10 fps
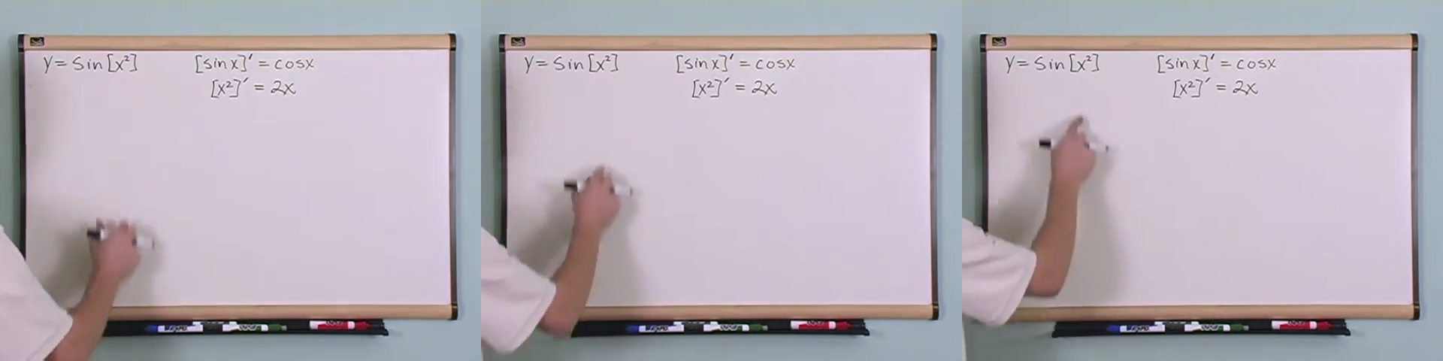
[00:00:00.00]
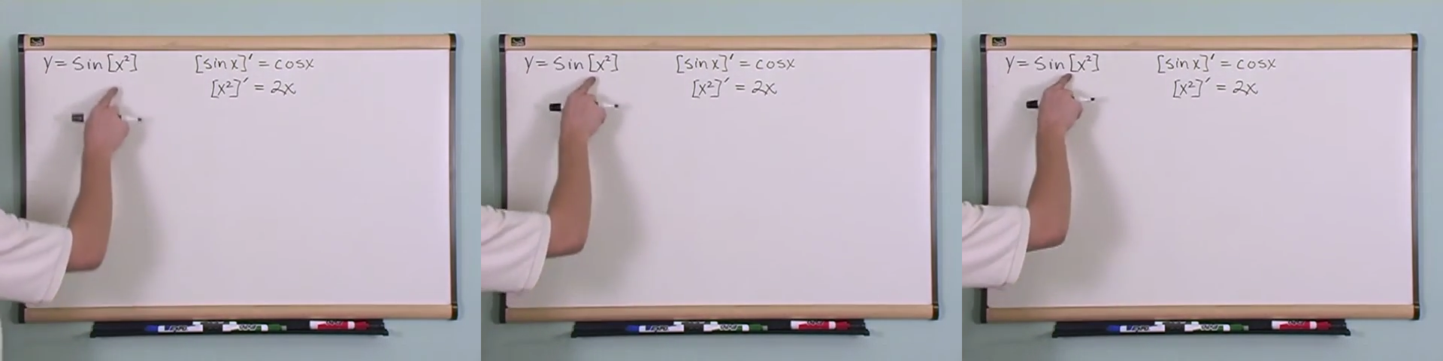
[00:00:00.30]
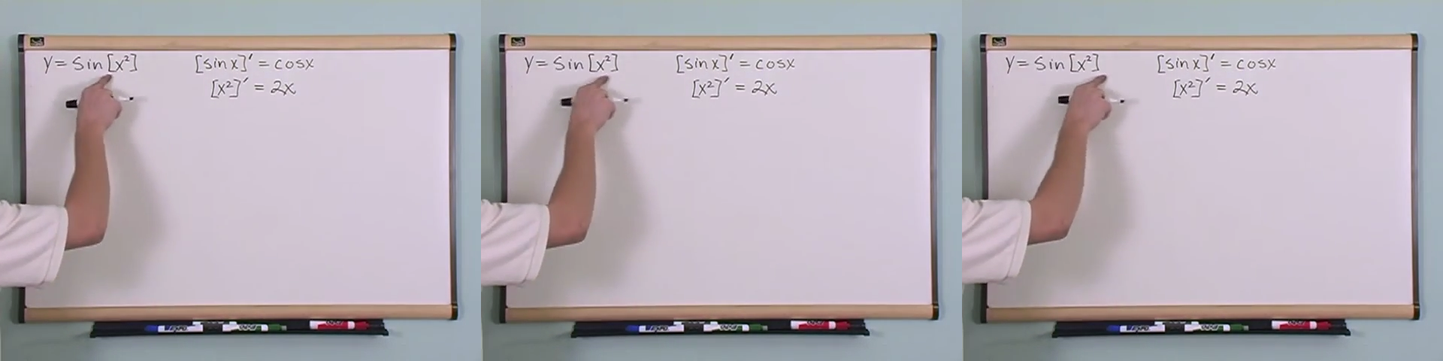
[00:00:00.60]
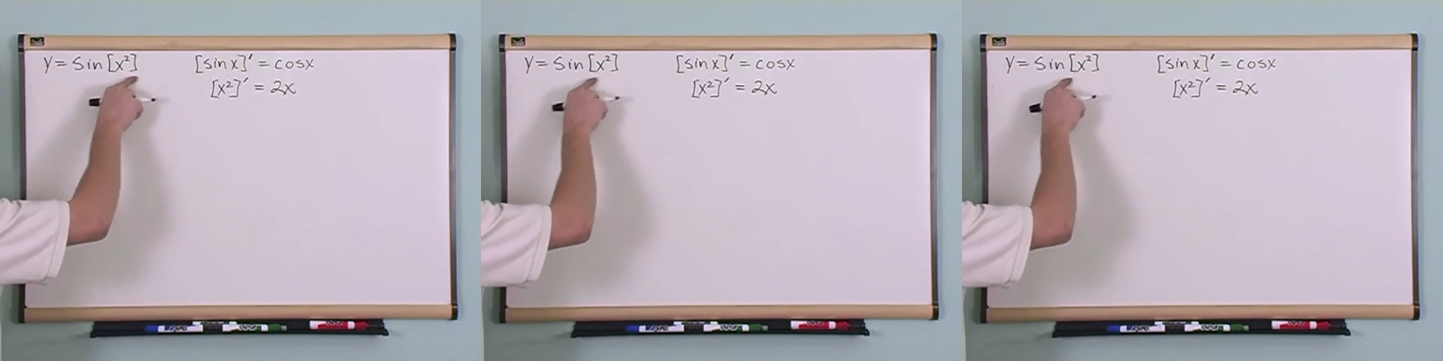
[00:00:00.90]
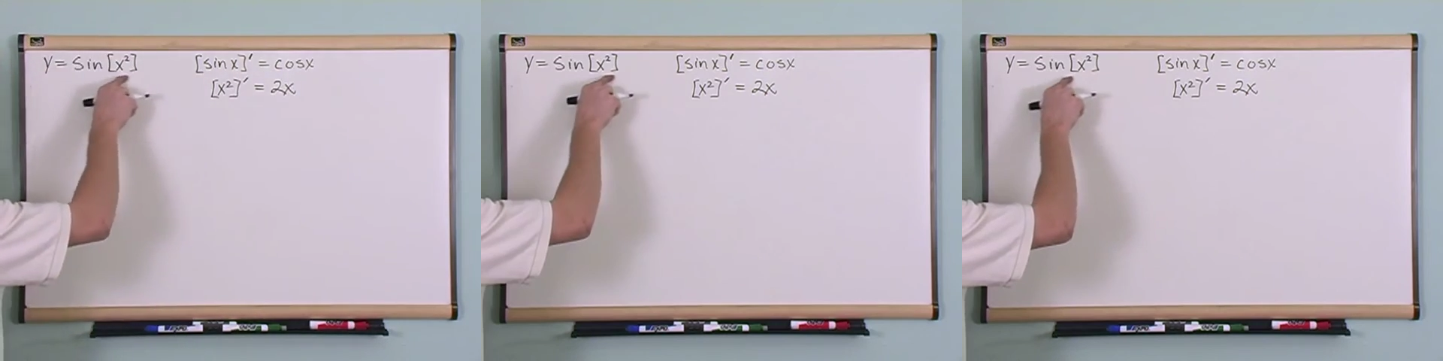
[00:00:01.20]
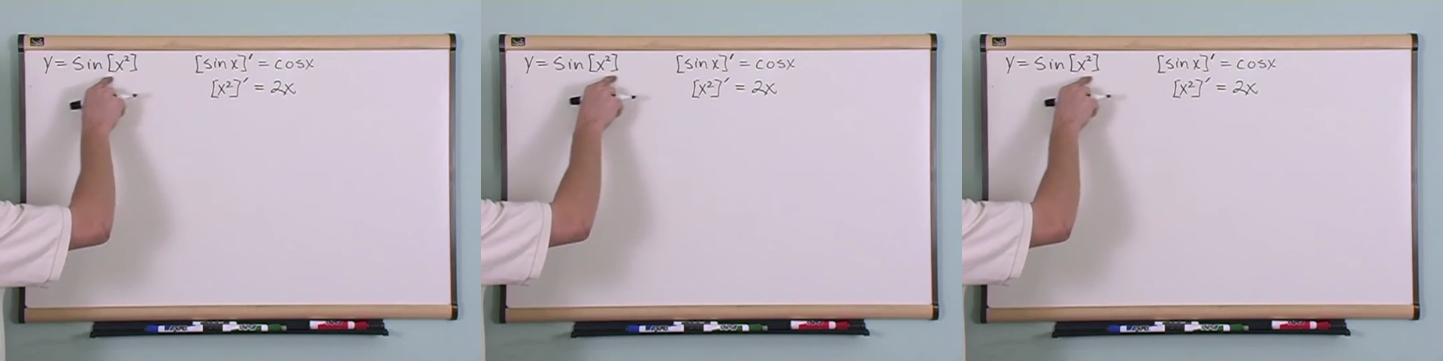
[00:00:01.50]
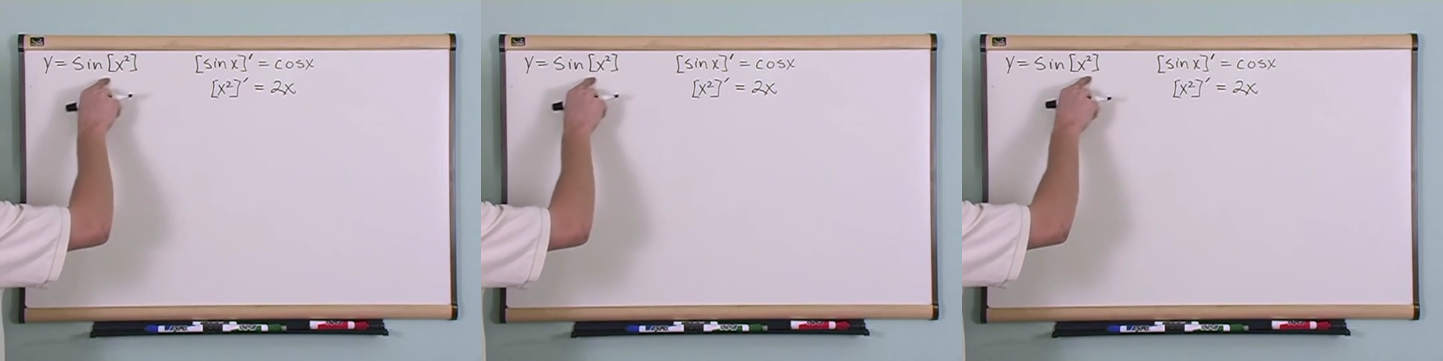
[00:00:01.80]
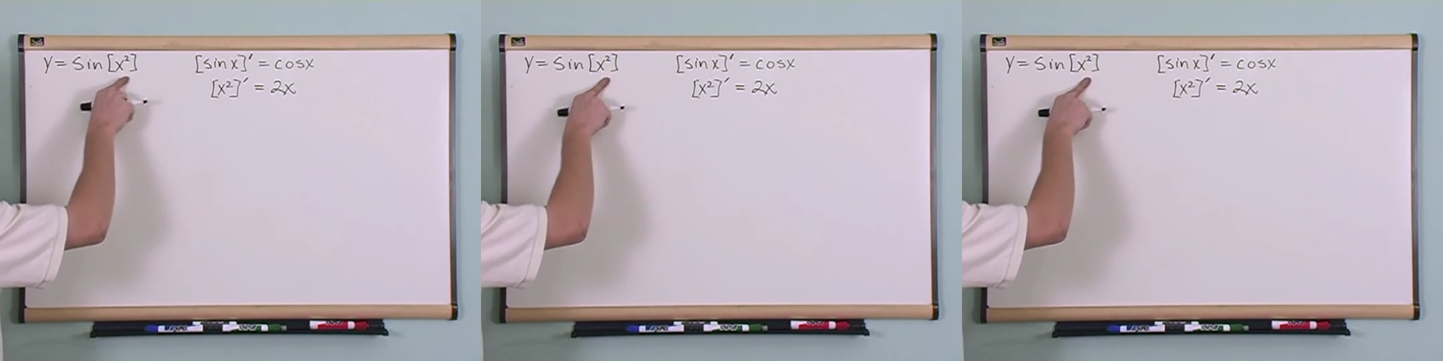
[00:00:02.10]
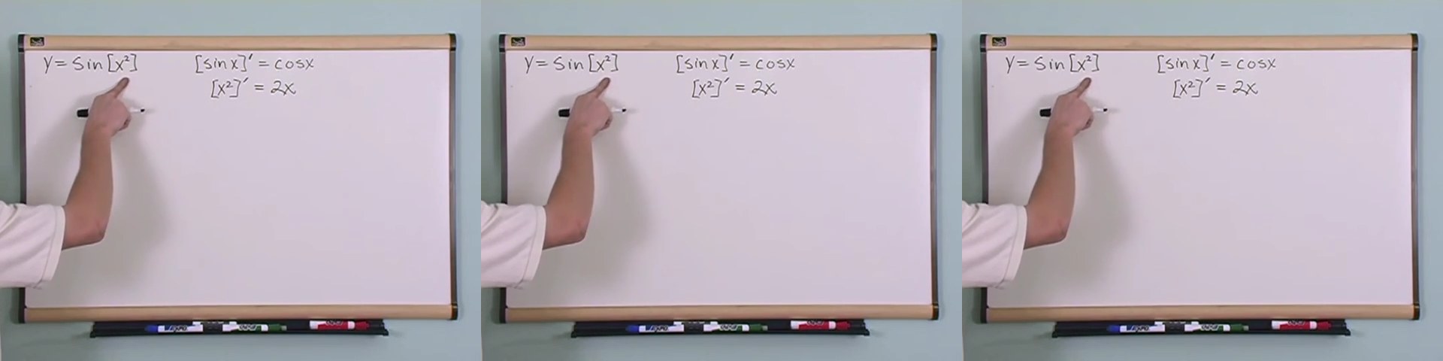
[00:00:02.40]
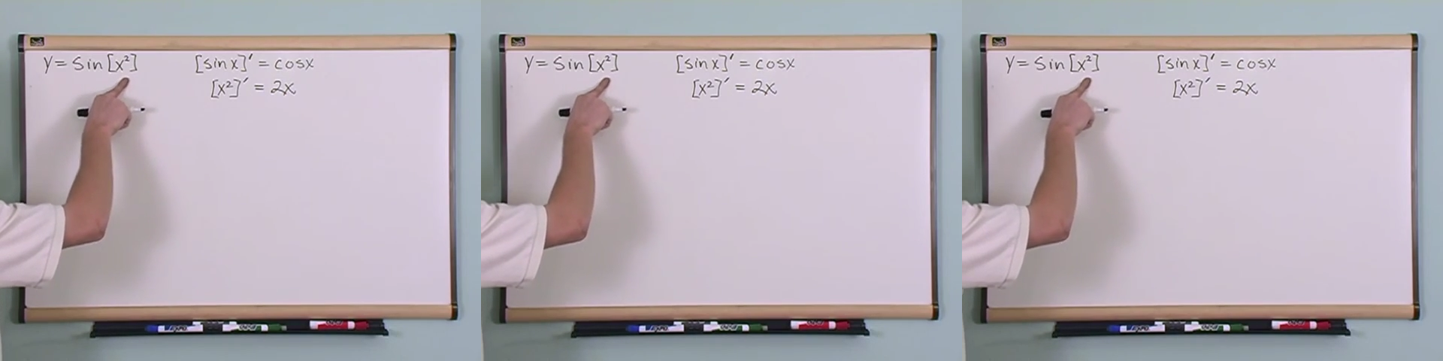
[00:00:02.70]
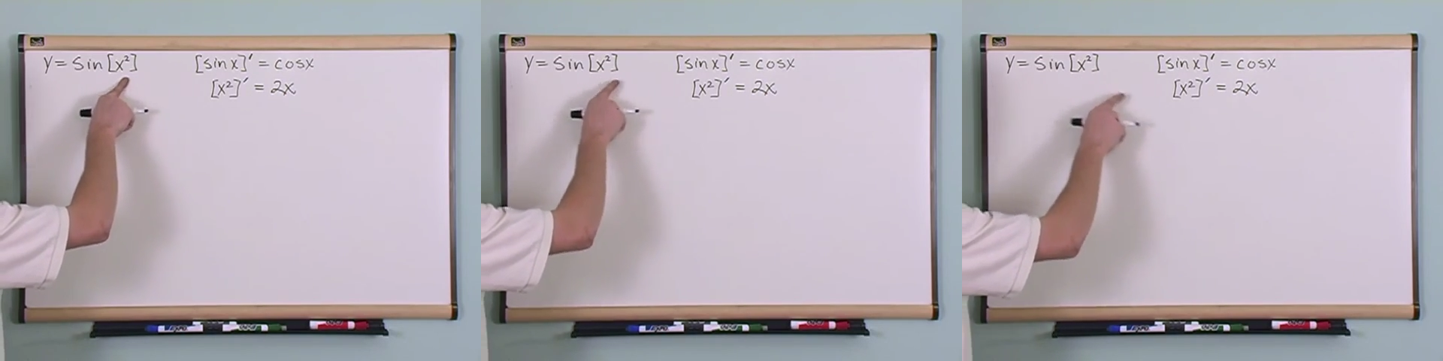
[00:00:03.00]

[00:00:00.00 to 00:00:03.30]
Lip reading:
(no speaker visible)